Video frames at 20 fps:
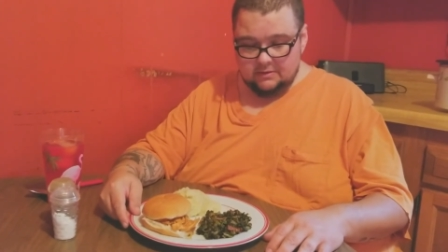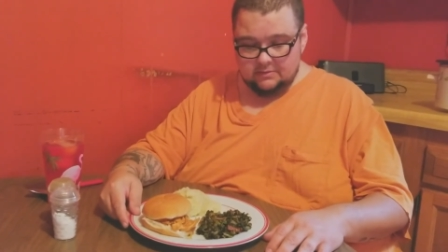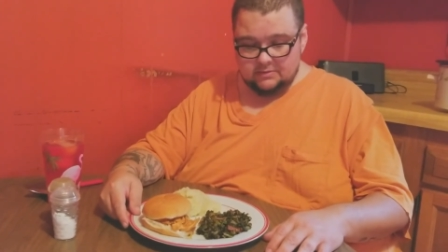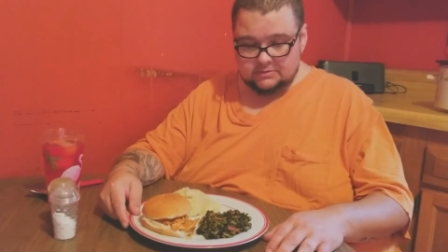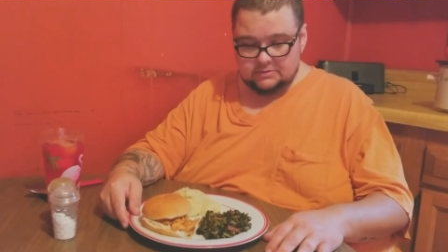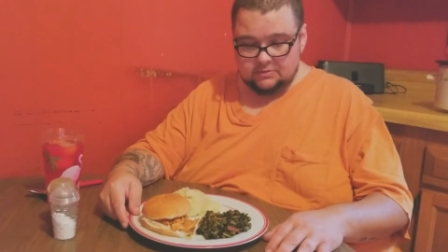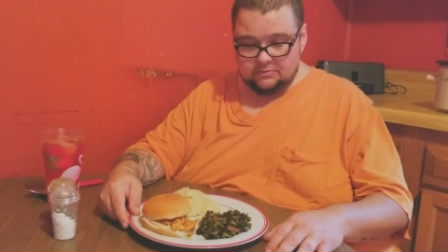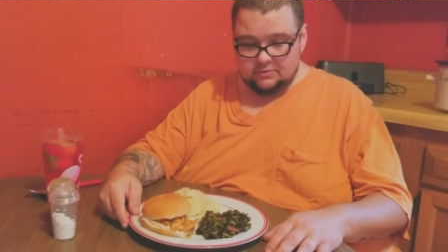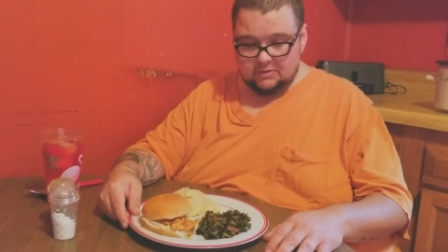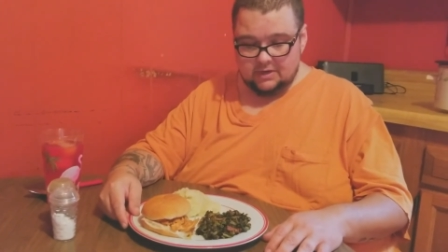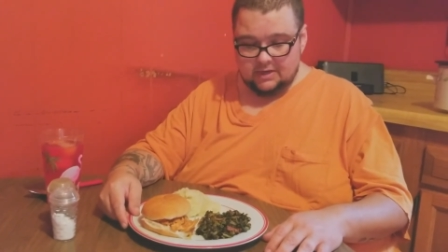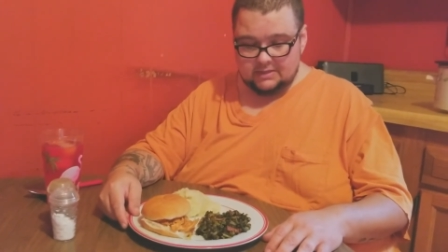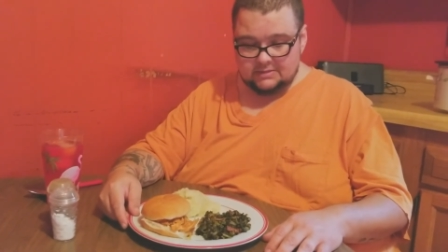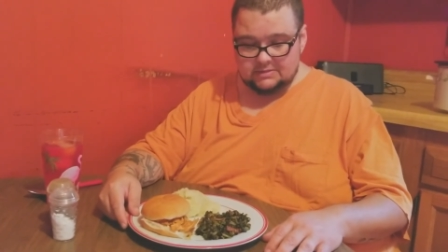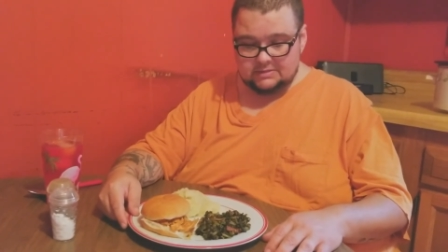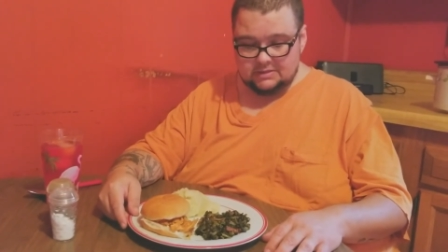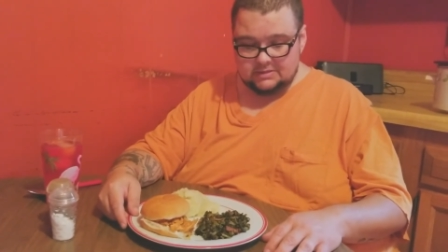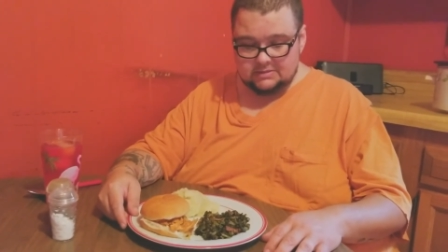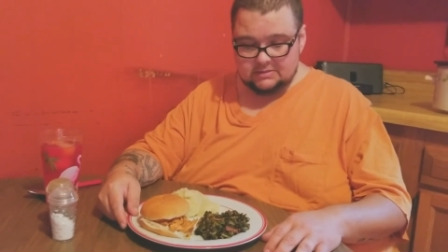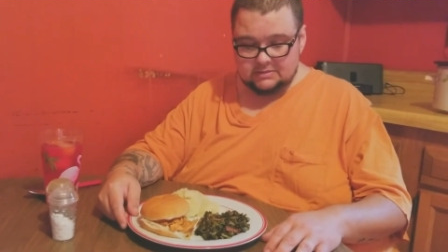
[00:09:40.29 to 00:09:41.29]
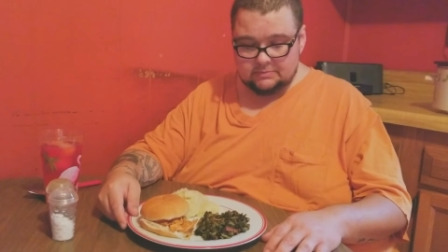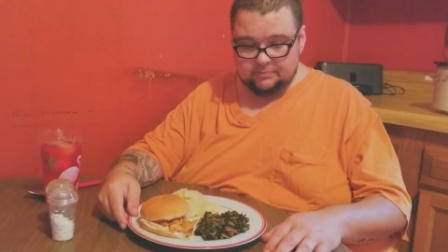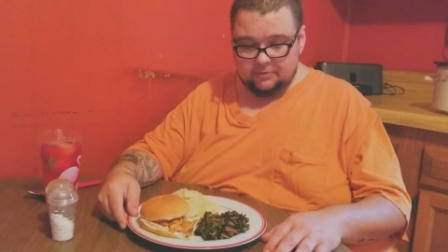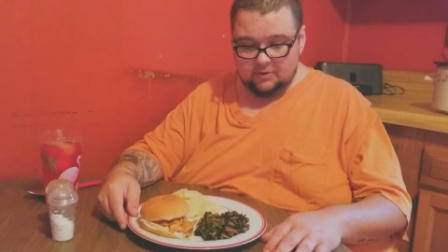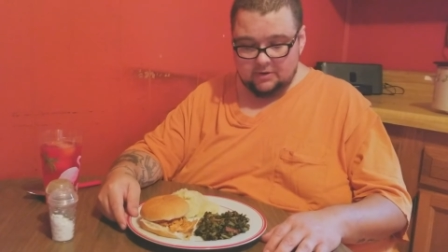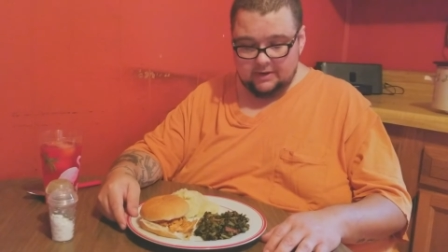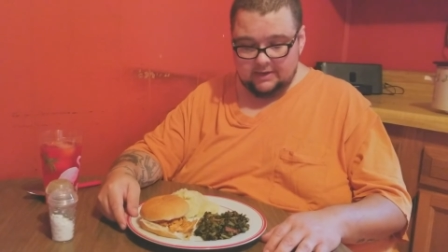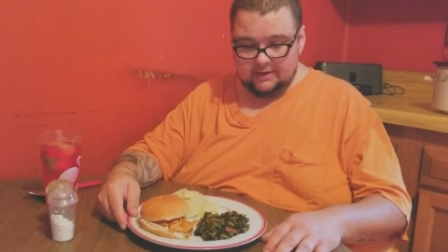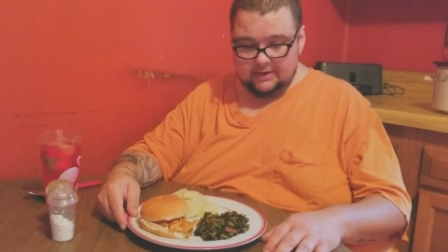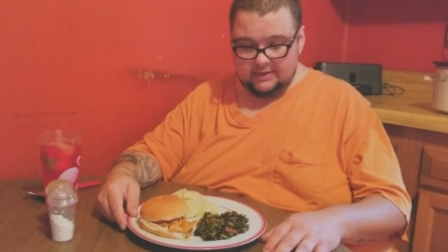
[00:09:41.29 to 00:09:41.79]
Just through Christ Jesus,
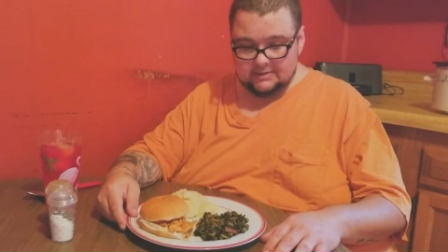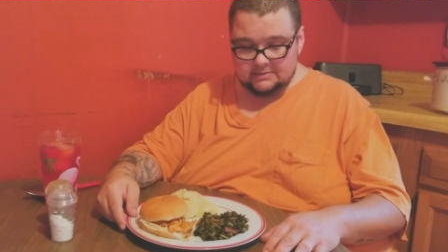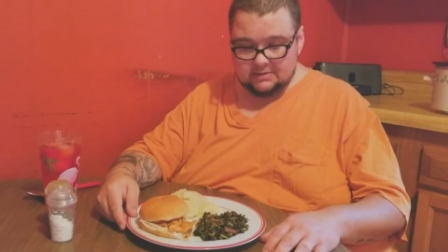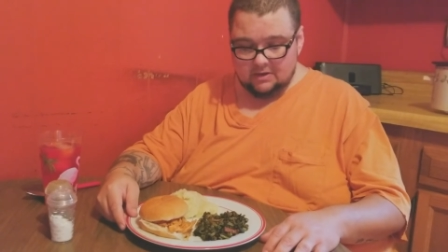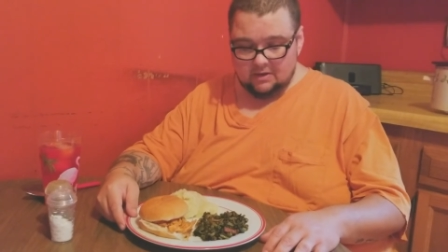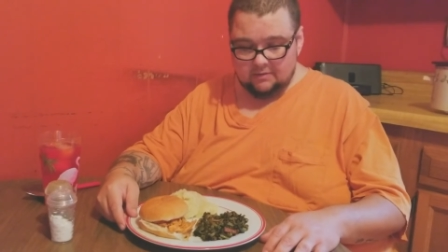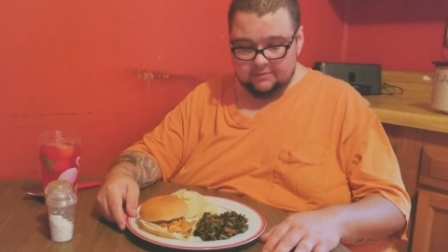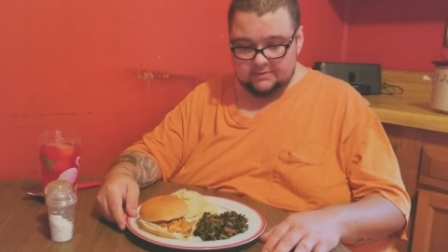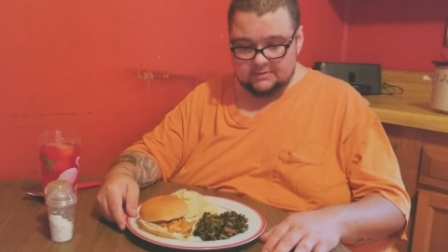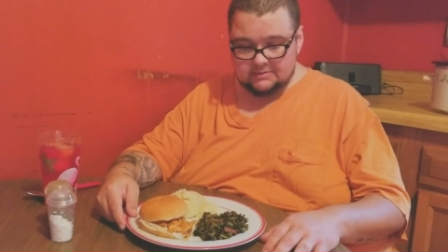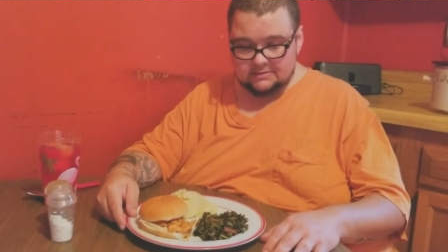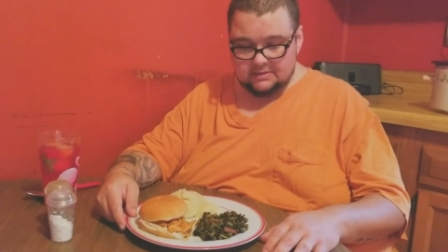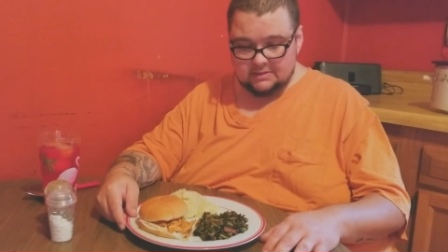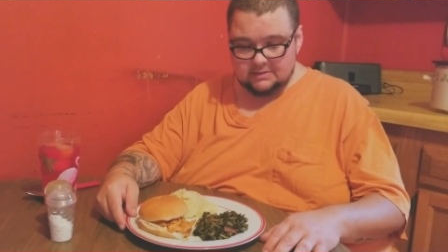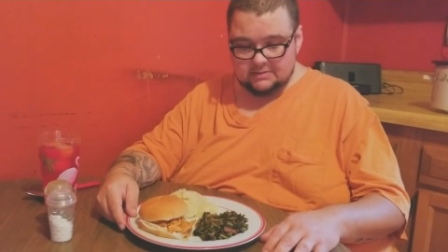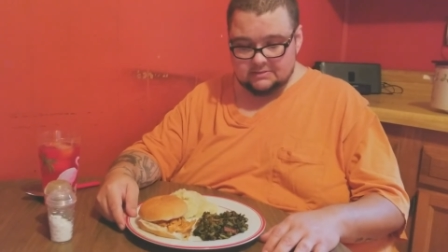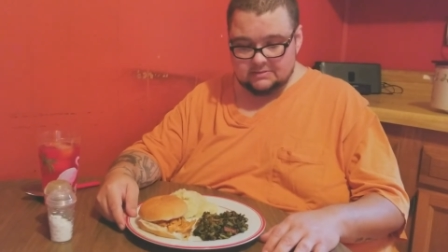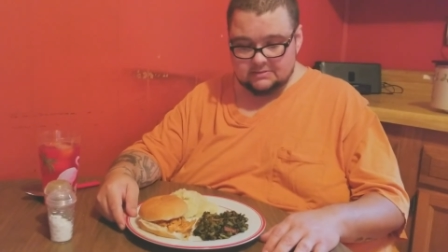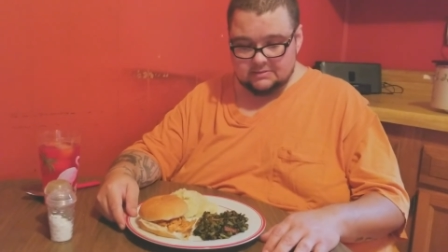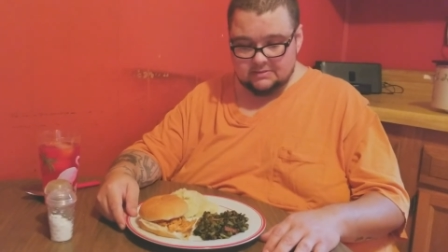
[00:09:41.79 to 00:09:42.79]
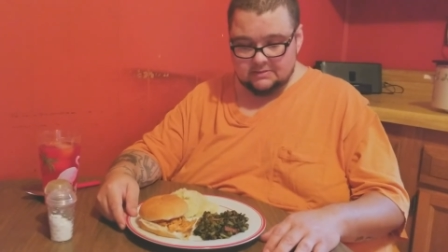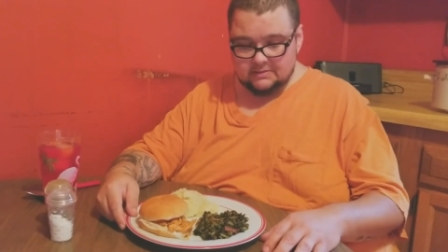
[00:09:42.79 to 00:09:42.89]
pray and ask all these things.